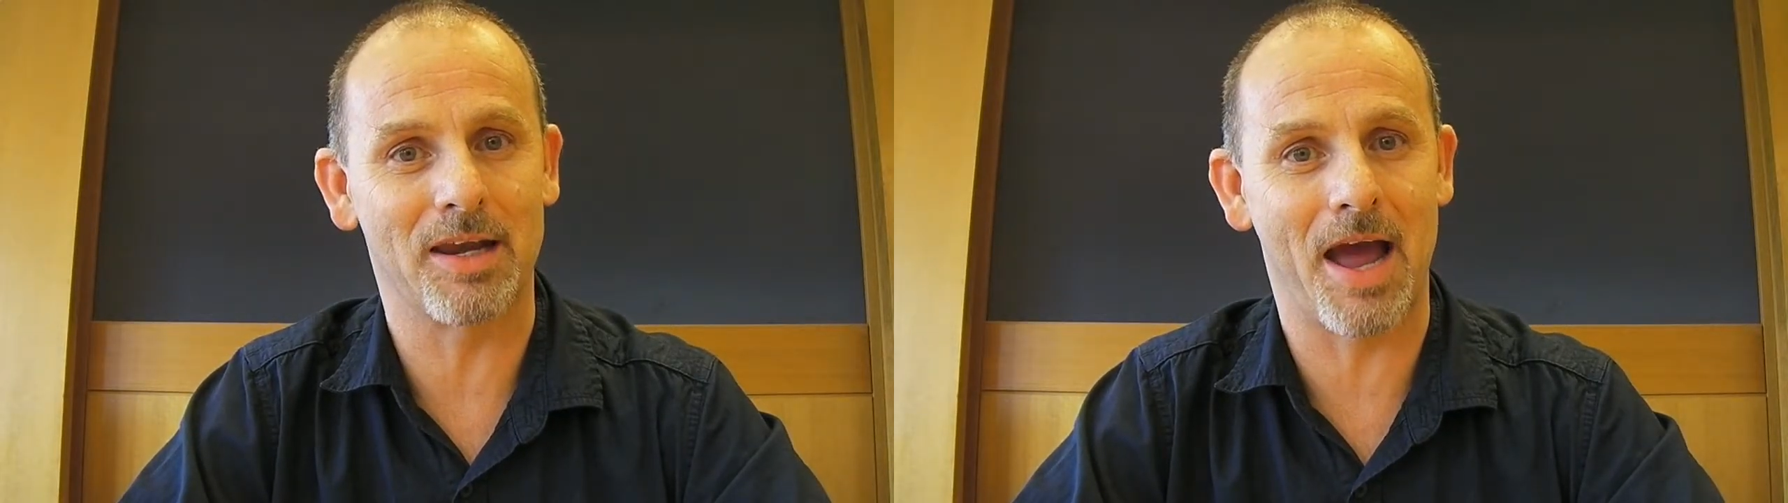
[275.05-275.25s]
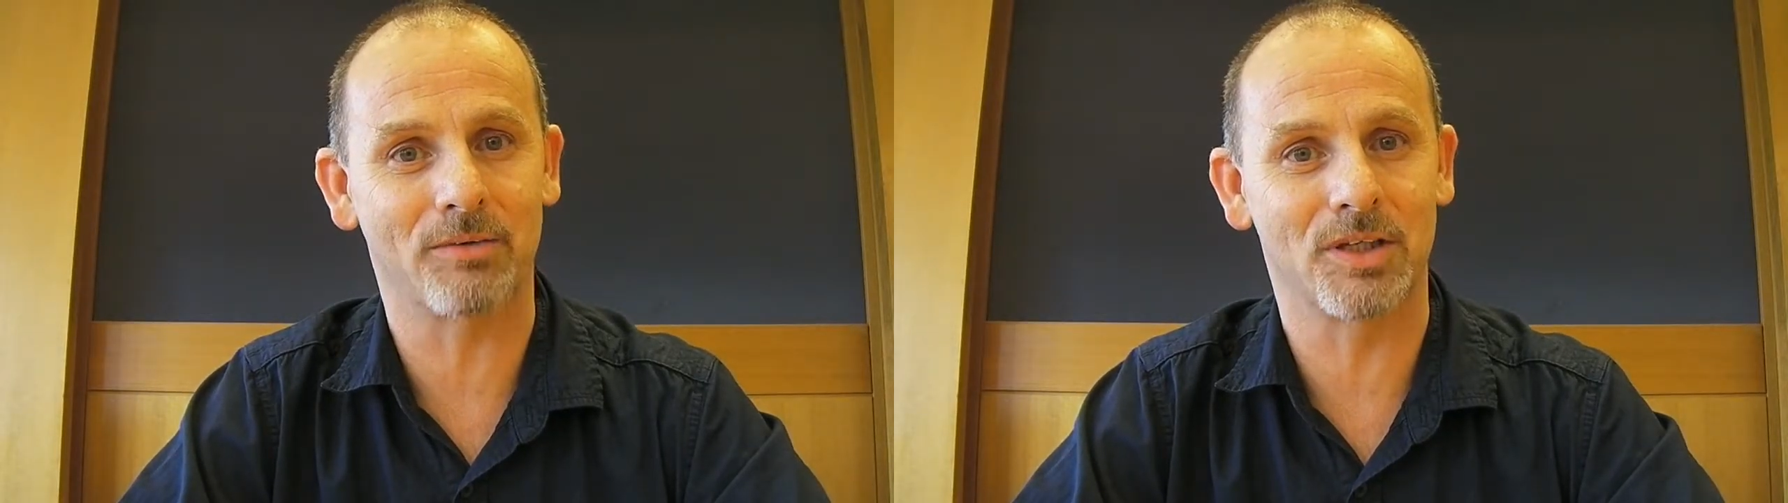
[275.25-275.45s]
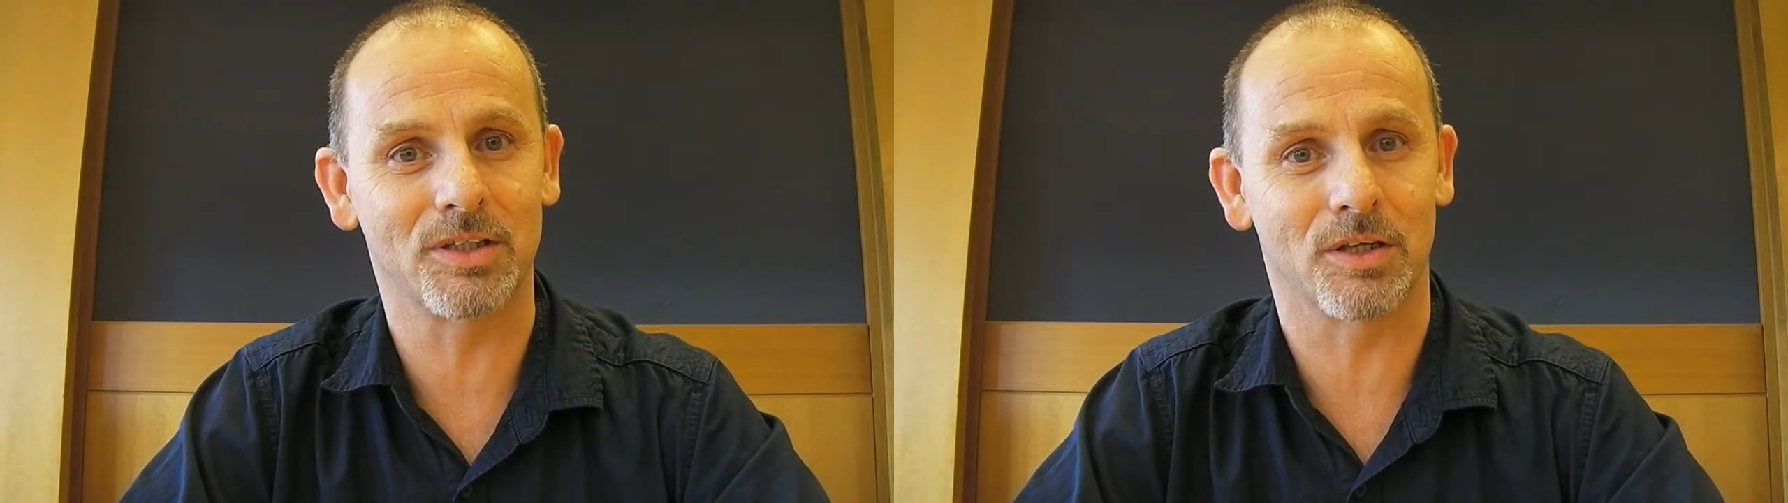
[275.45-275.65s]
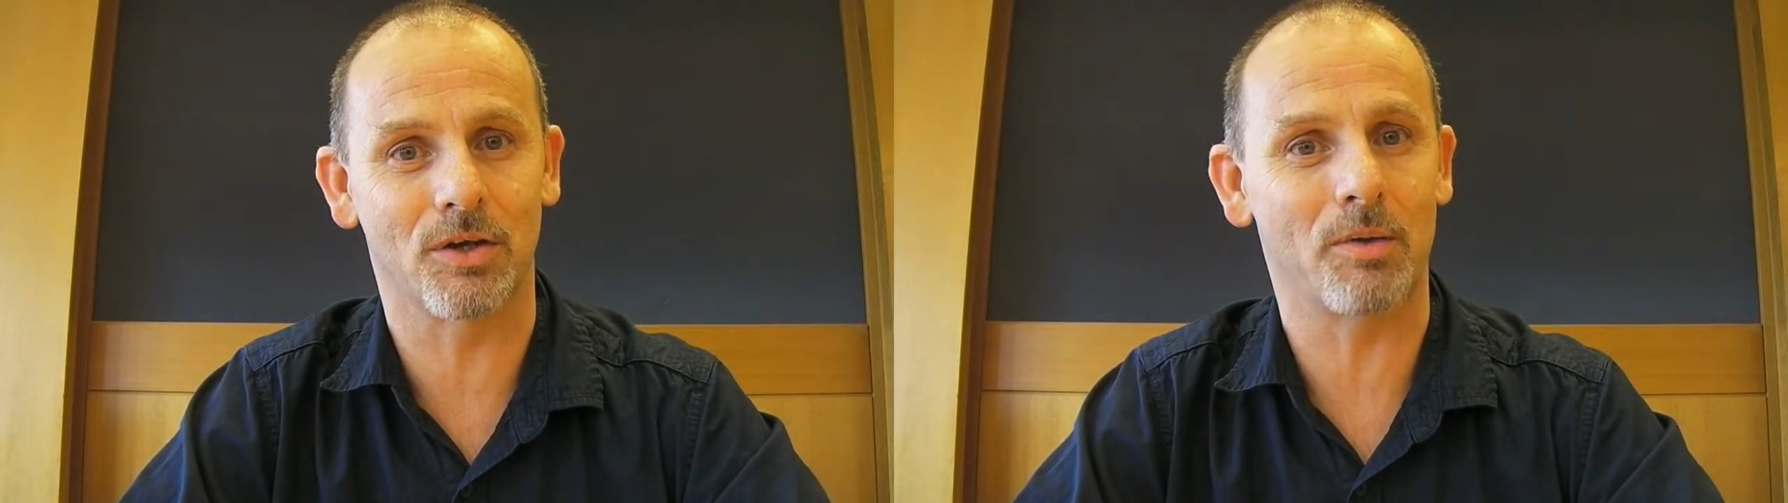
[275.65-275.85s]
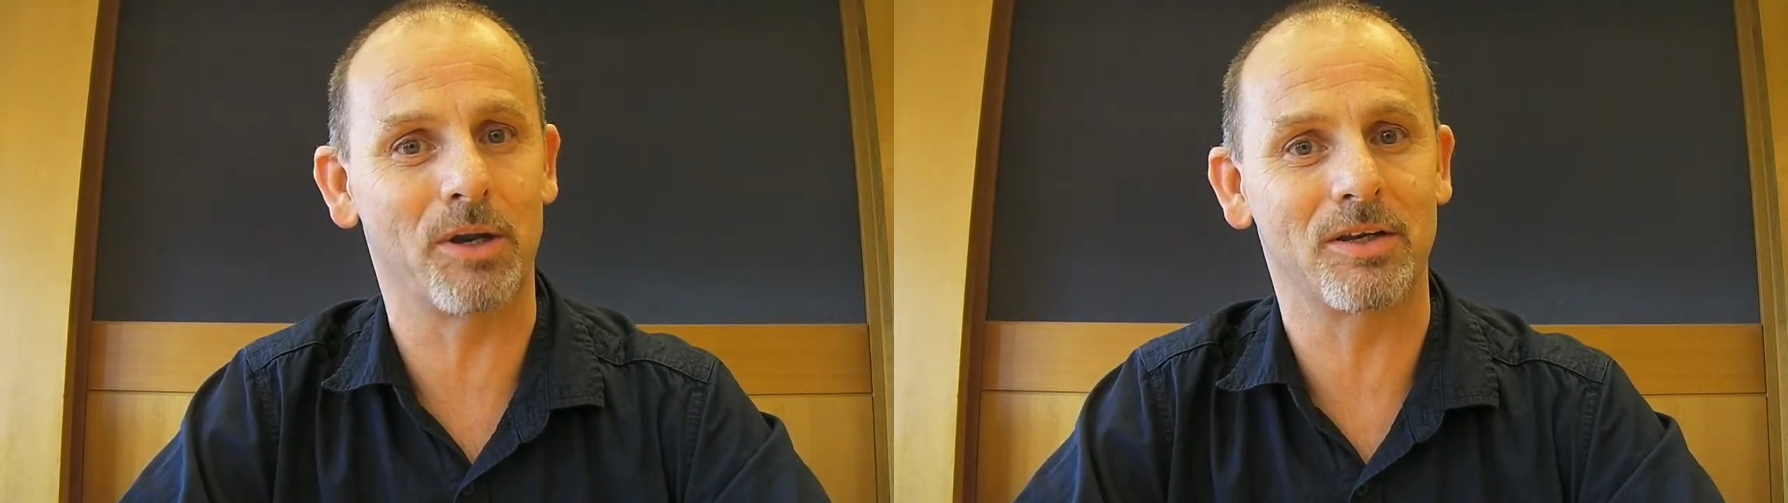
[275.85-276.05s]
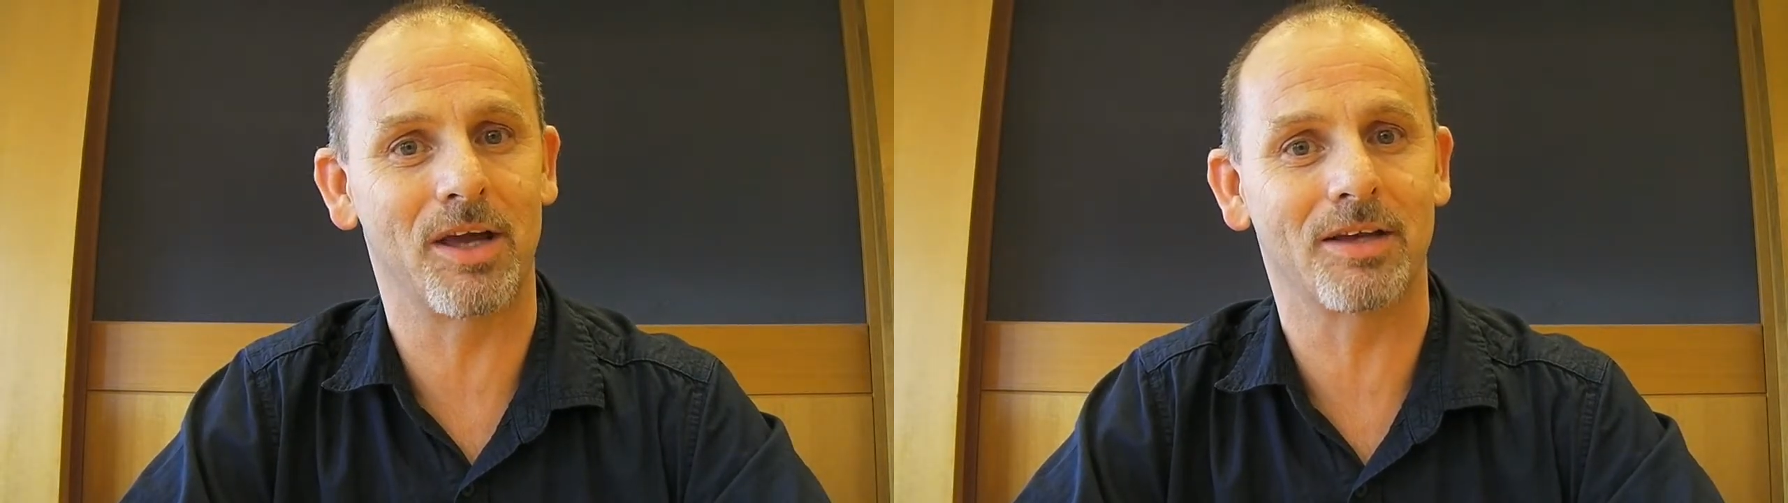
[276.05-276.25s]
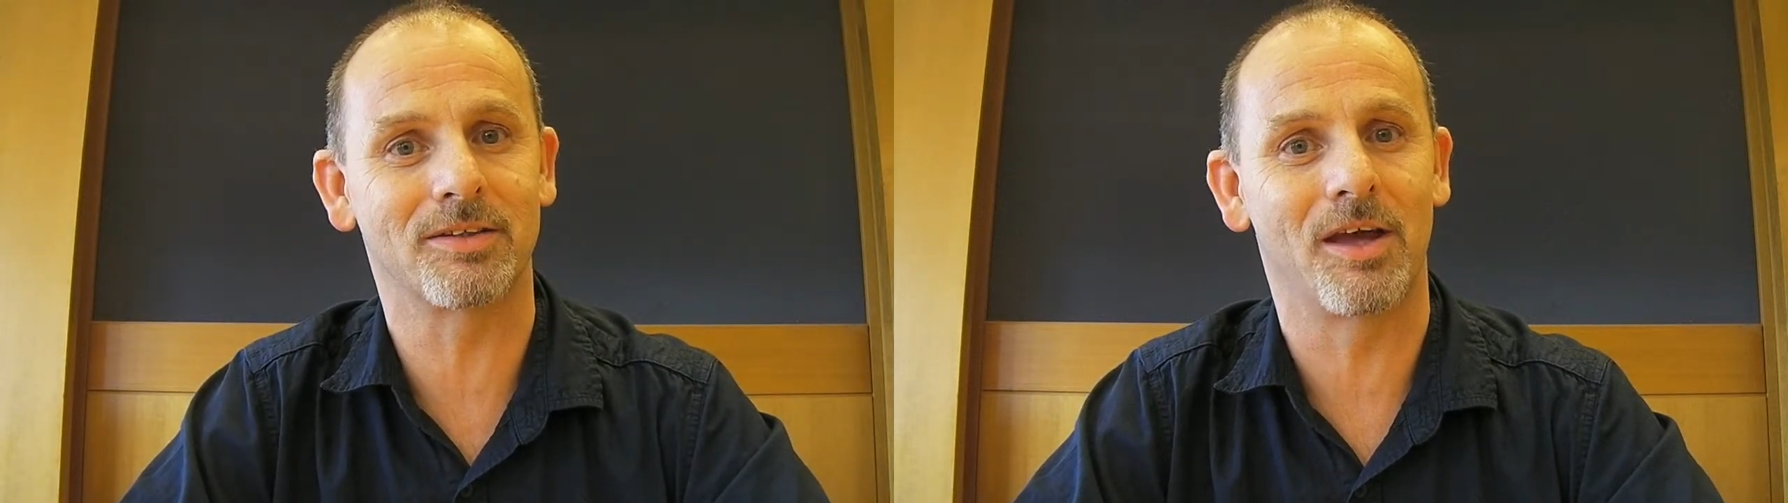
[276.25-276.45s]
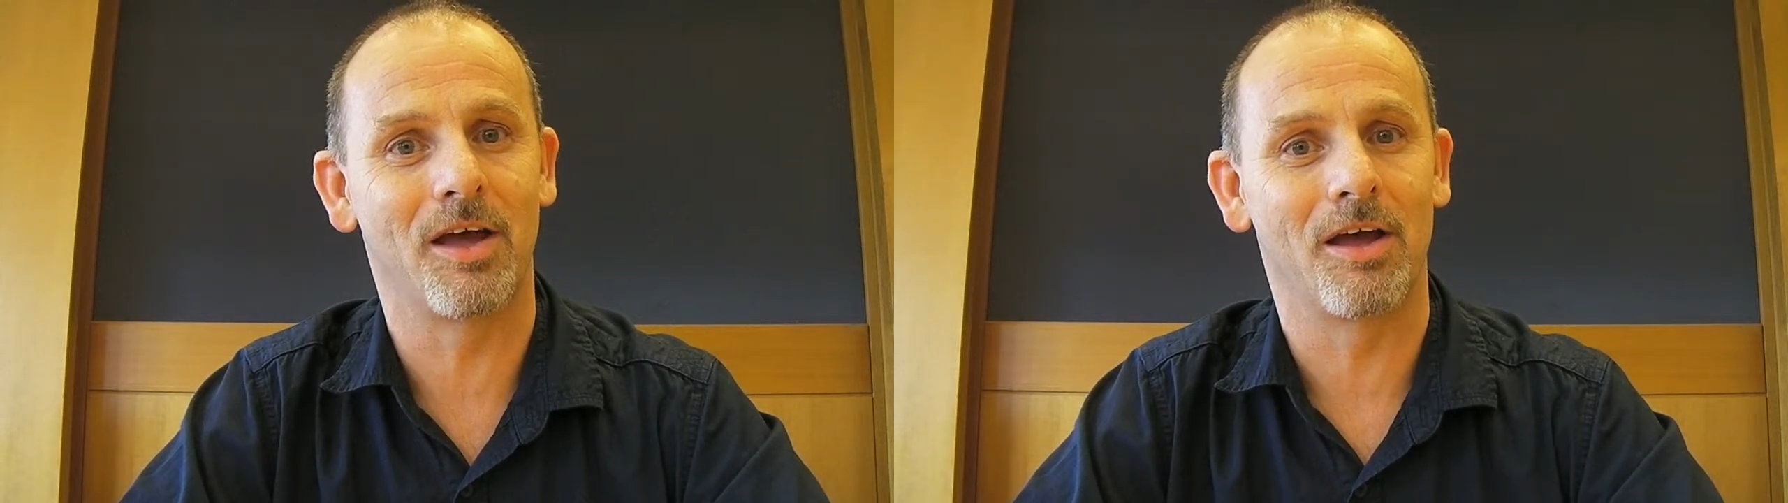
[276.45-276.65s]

announces it's all been a test,